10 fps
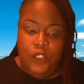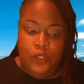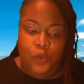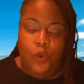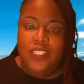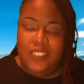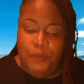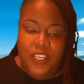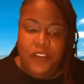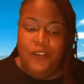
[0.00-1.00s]
towards
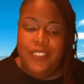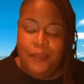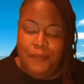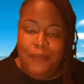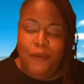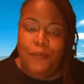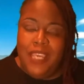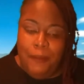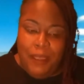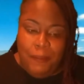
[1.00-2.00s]
speakers and people
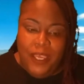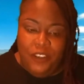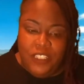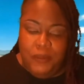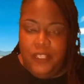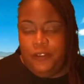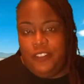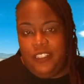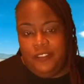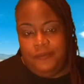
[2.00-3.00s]
becoming better
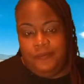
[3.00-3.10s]
speakers.